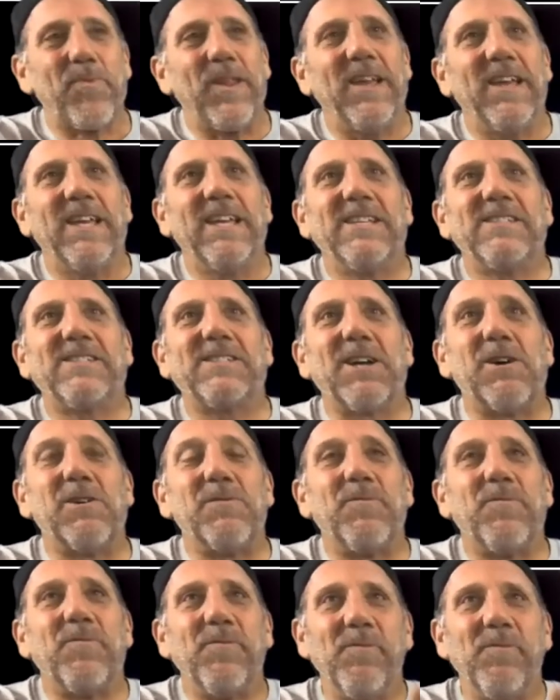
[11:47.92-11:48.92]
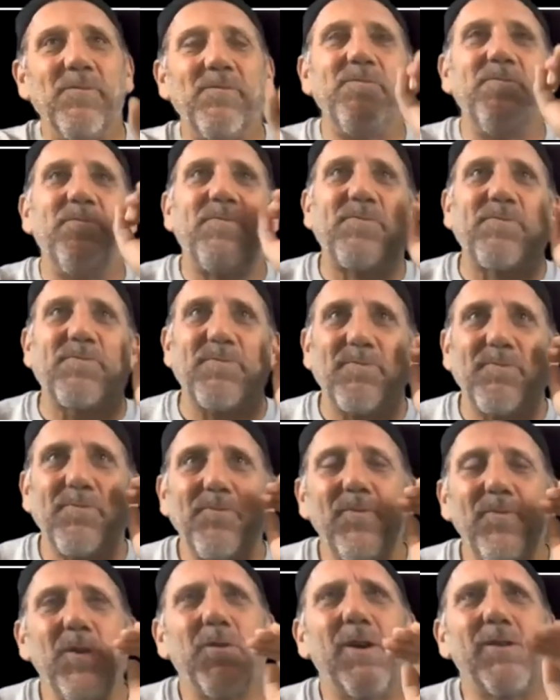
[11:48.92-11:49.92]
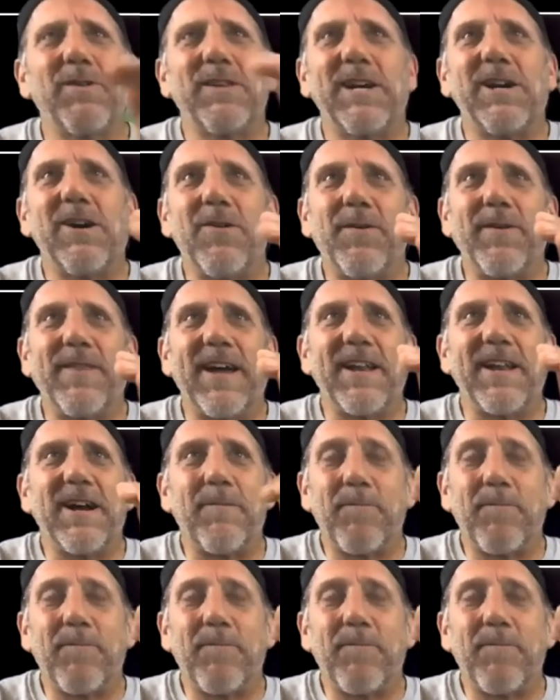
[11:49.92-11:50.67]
So where was I going with that?